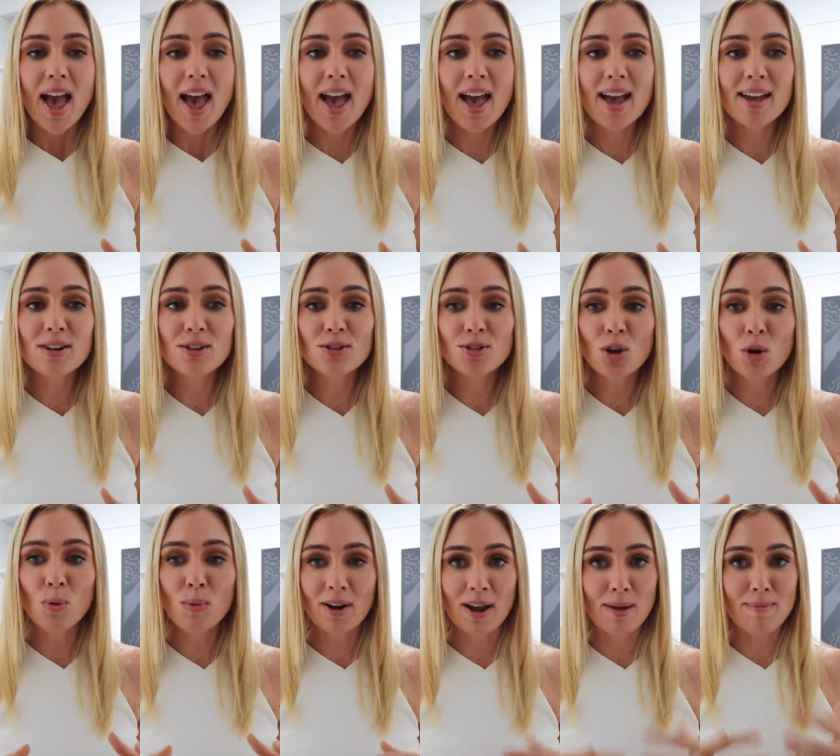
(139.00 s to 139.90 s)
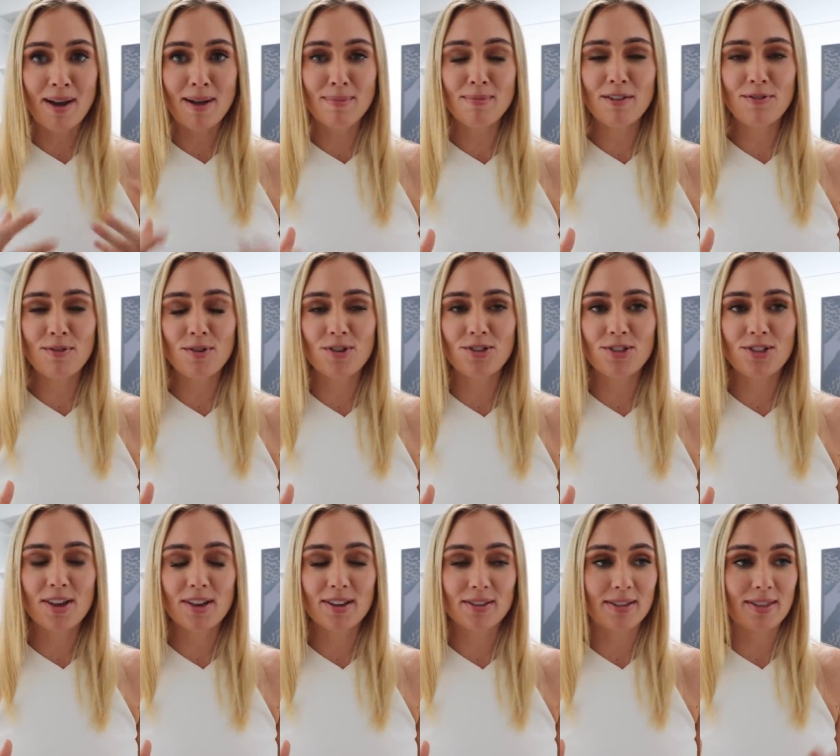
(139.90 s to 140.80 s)
And so when I made my first
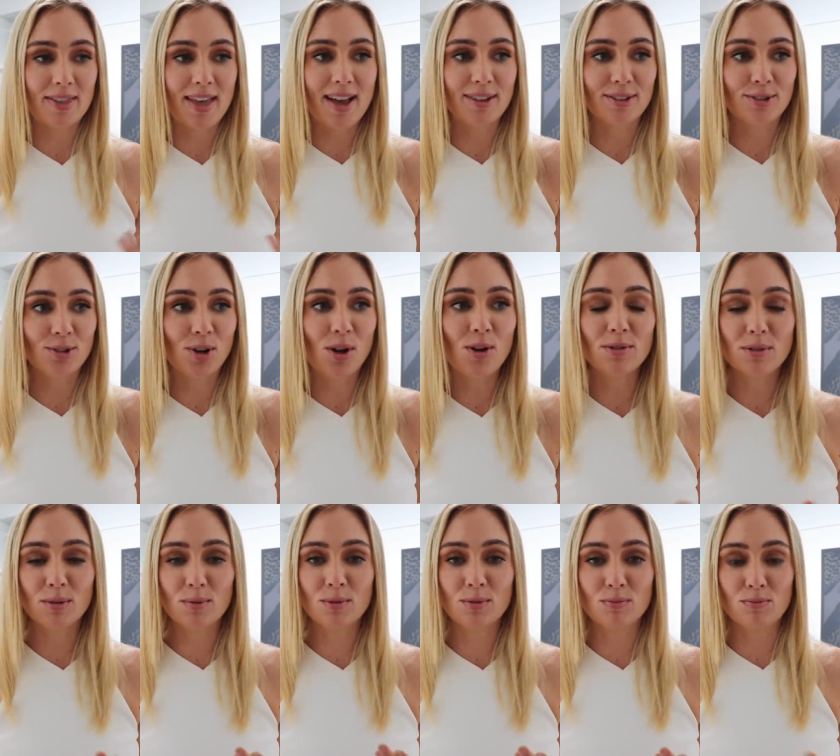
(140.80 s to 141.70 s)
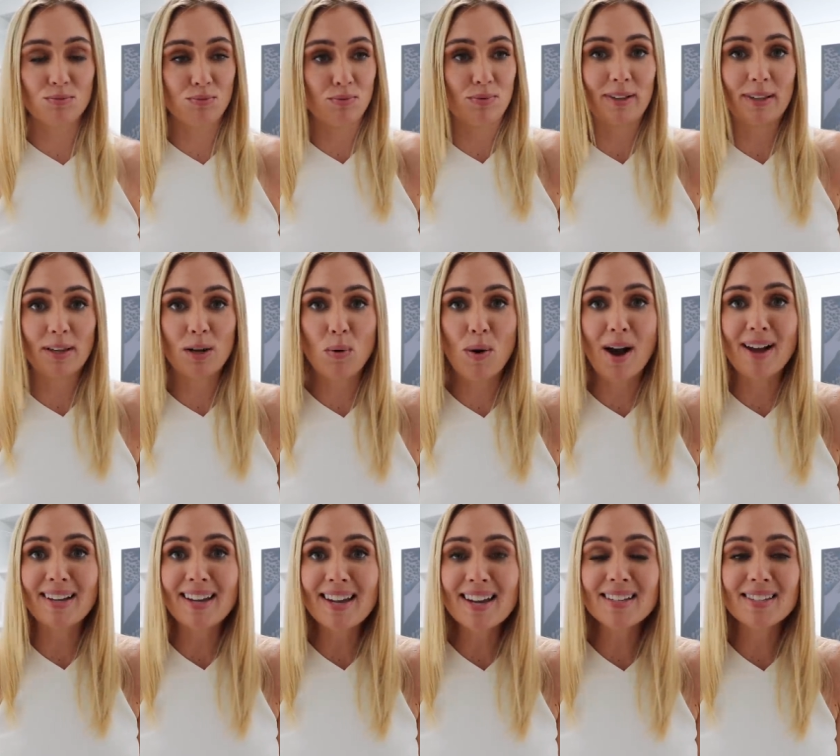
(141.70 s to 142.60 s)
one thousand dollars, it was really
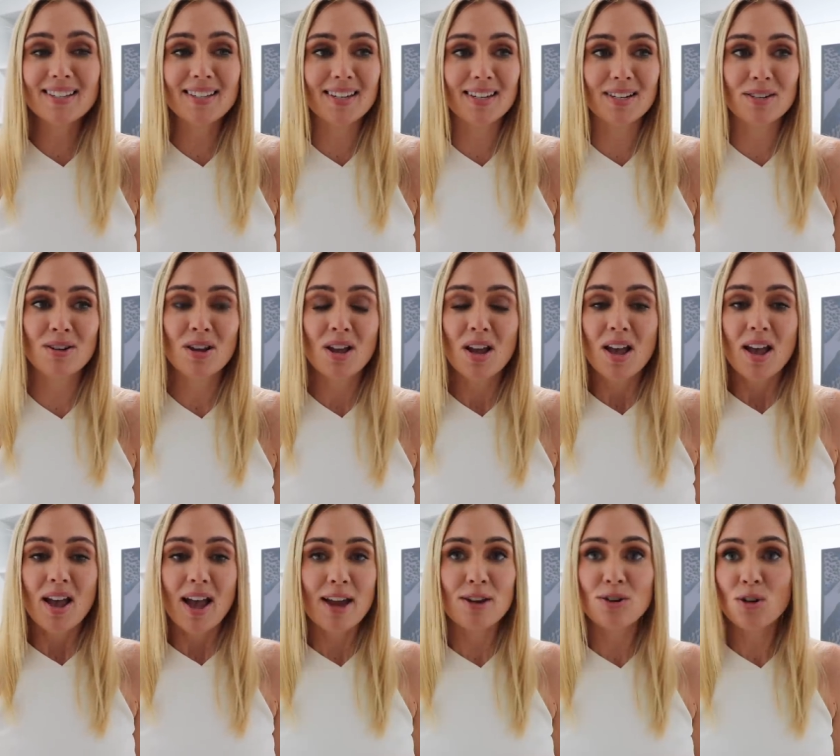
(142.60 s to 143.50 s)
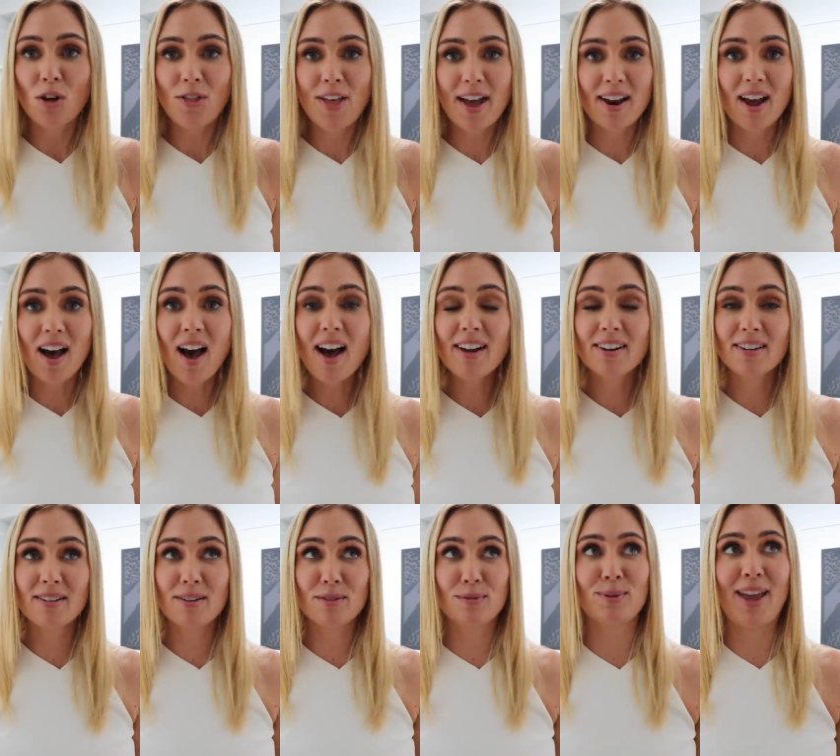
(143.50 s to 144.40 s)
quite easy and, and not that hard,
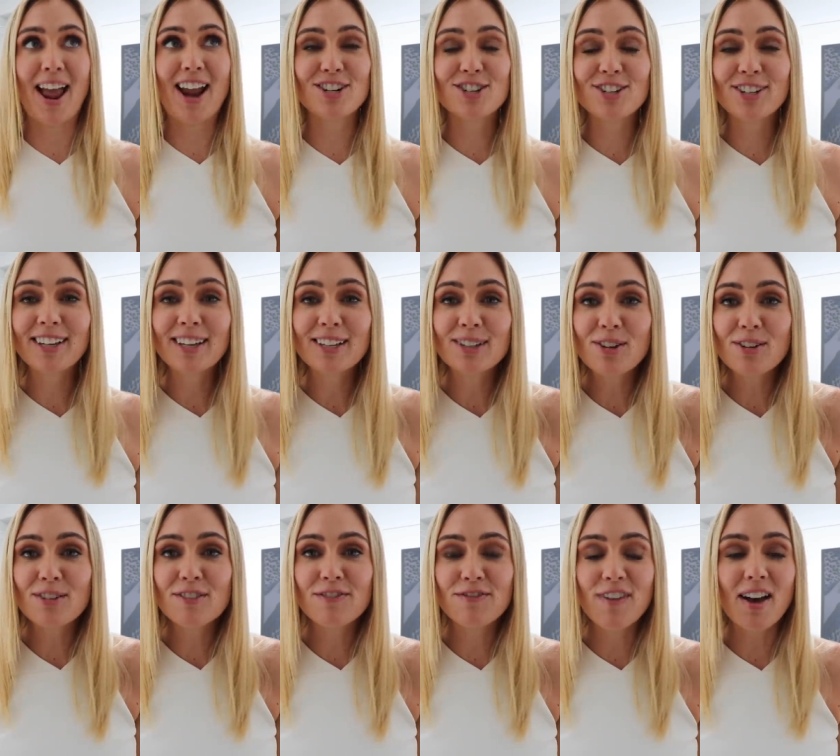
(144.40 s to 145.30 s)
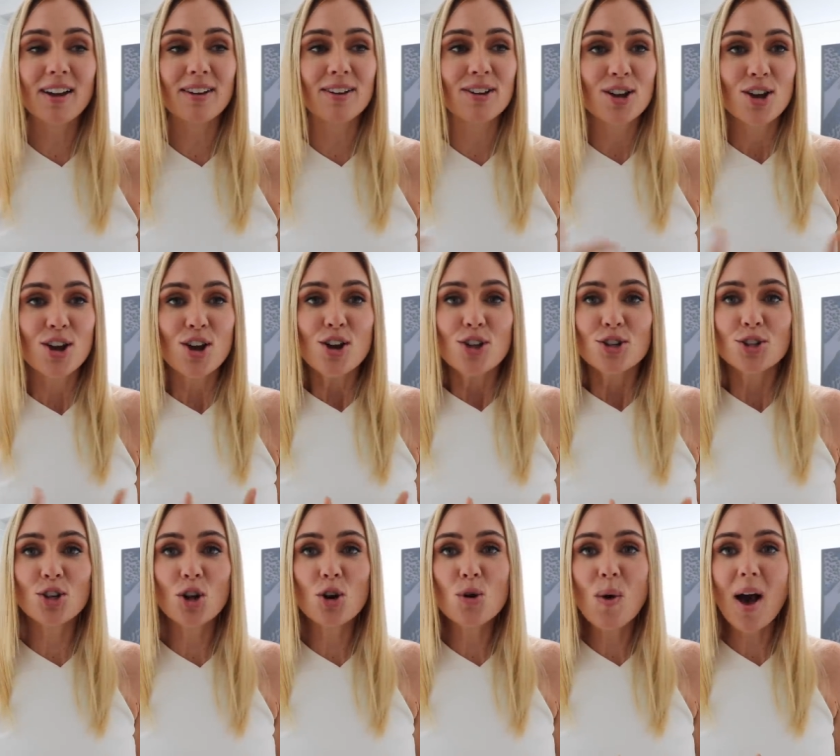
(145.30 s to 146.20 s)
and it was actually a lot of fun.
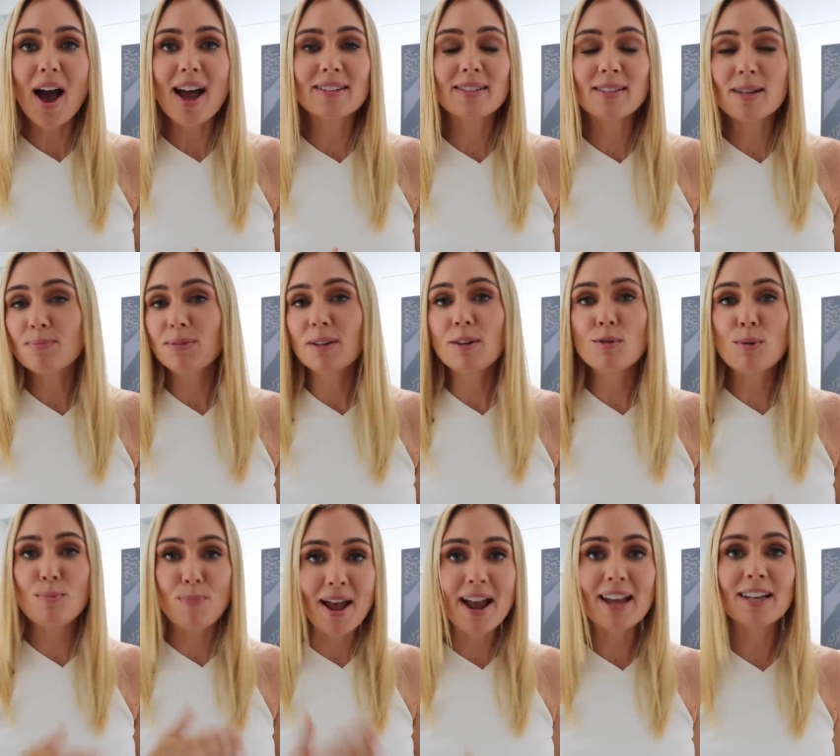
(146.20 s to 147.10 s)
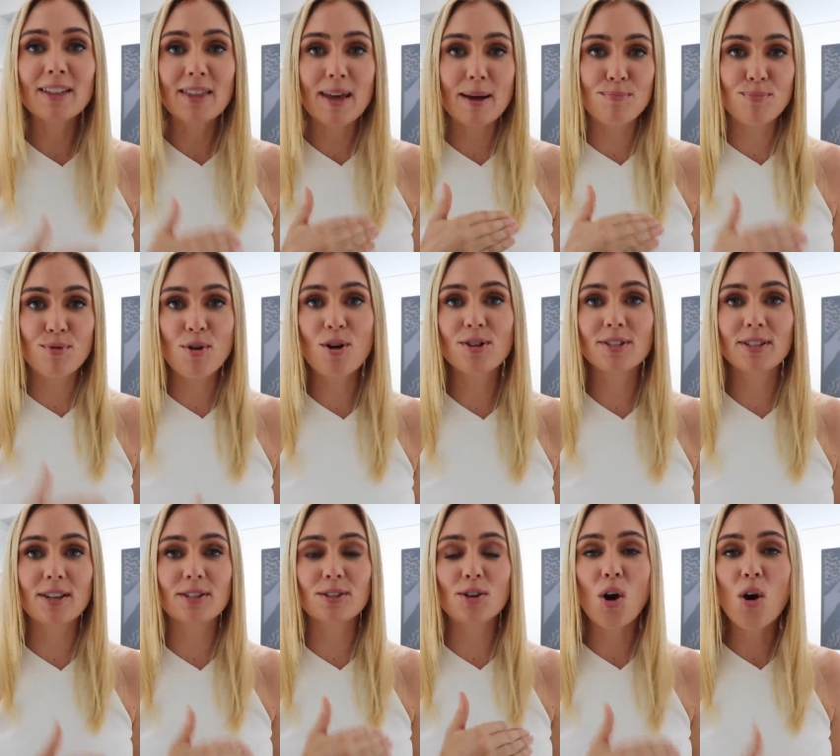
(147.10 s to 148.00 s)
So I simply repeated that
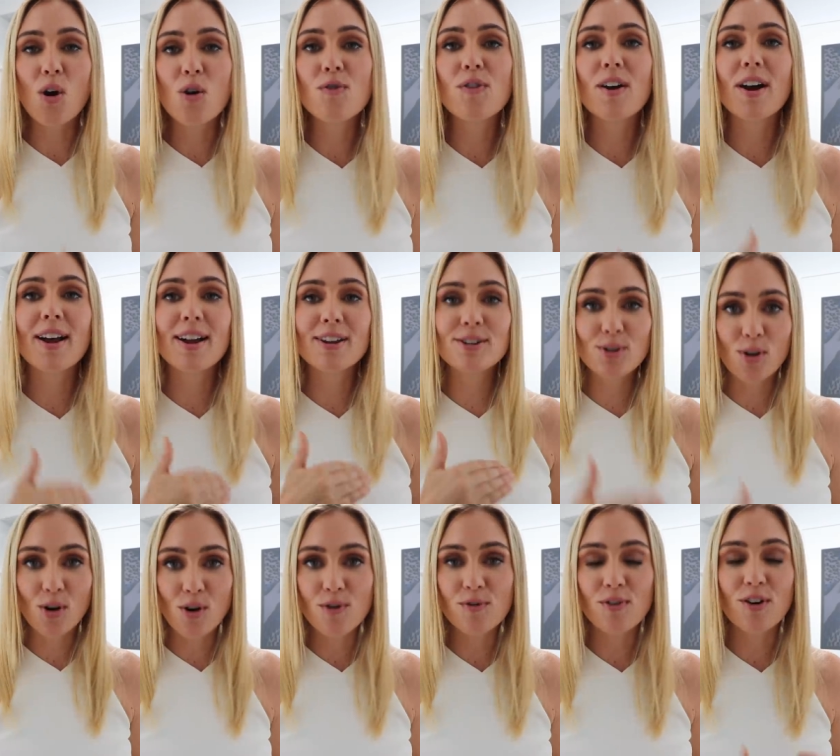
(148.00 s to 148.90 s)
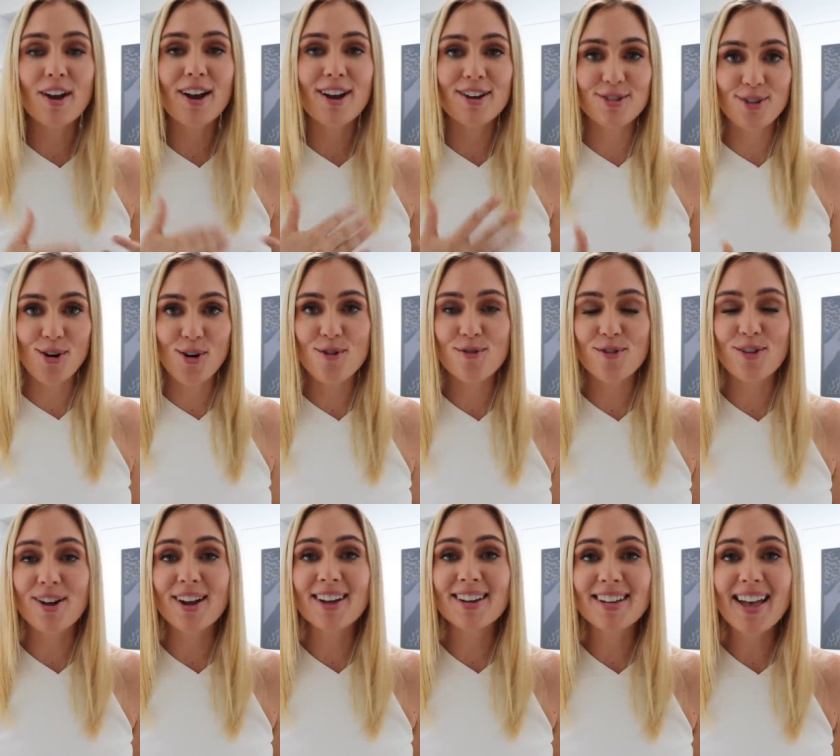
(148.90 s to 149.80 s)
process over and over and
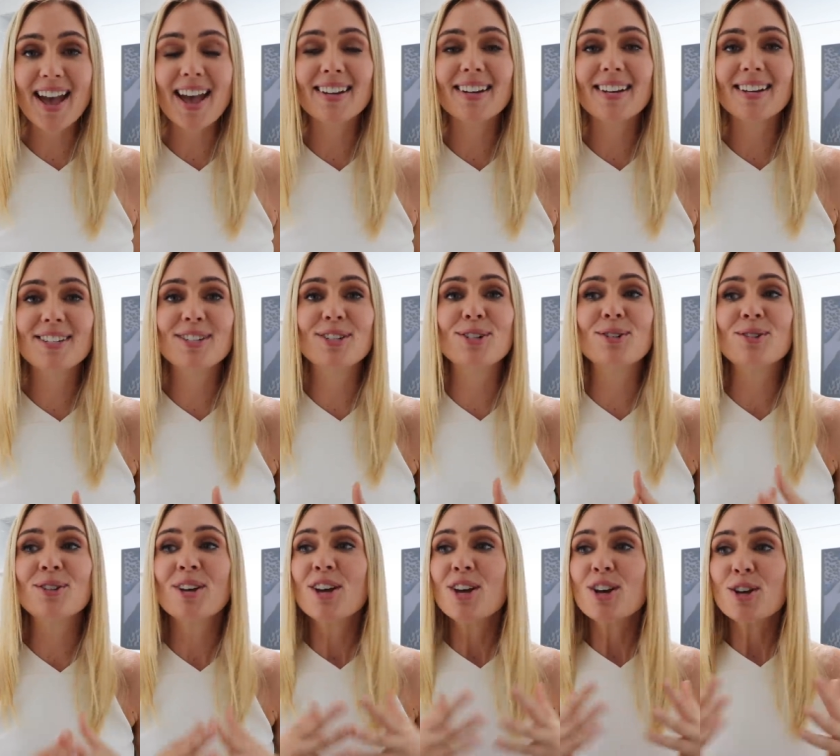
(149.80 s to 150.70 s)
over again until